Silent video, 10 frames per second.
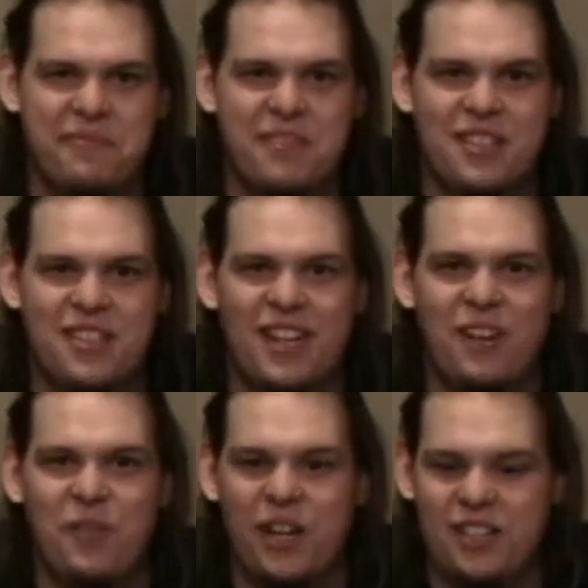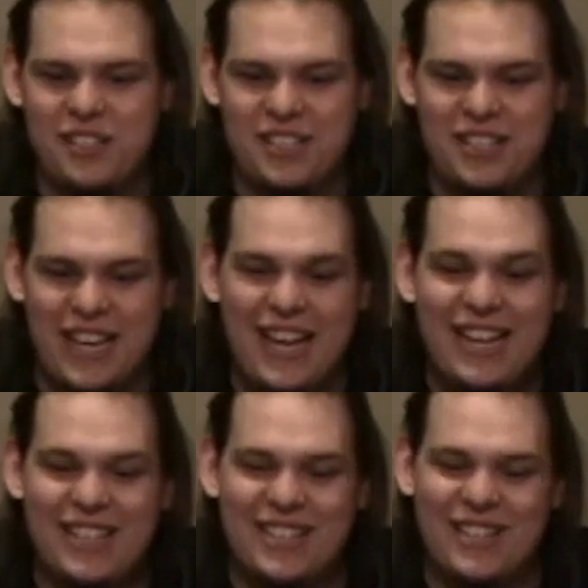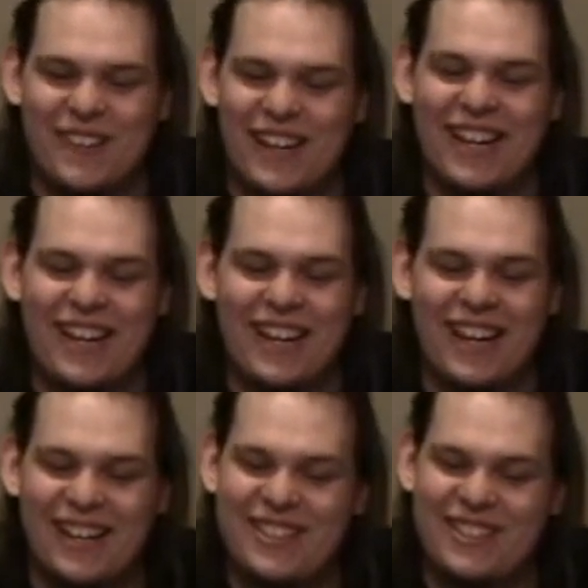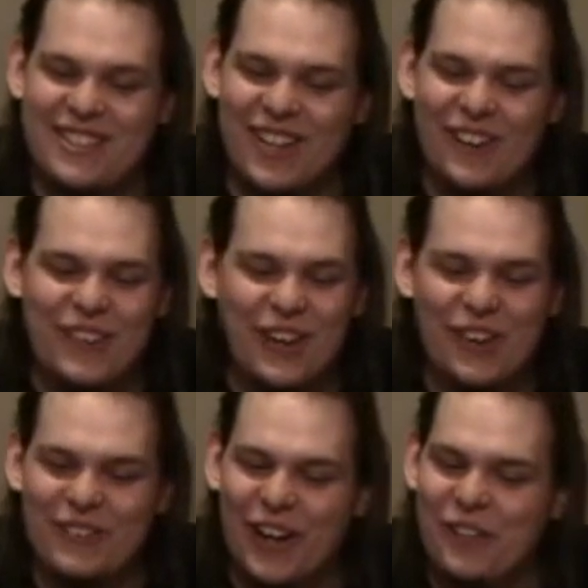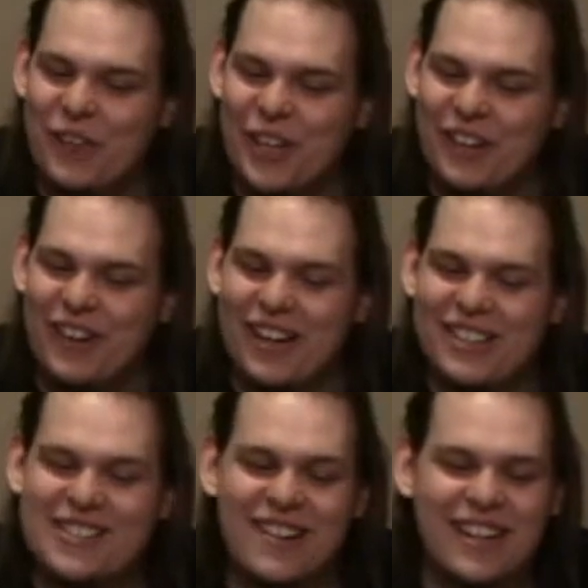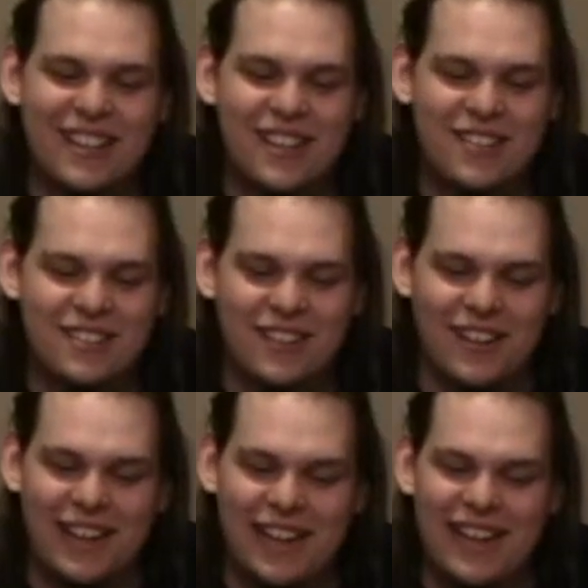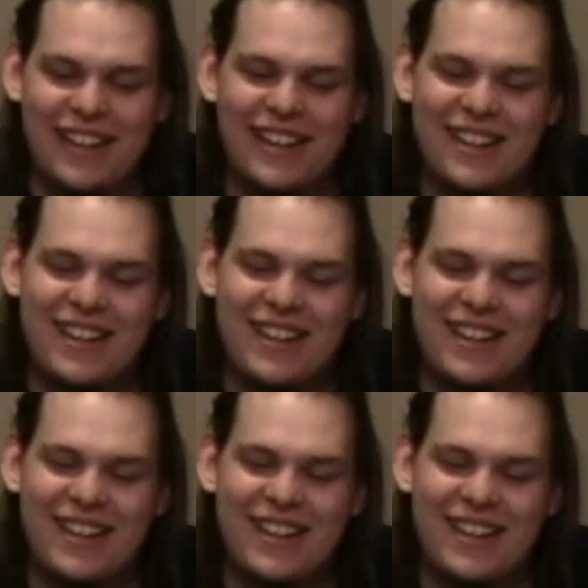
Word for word: It's got a weird stink to it, and I don't know if I really want to drink this or not.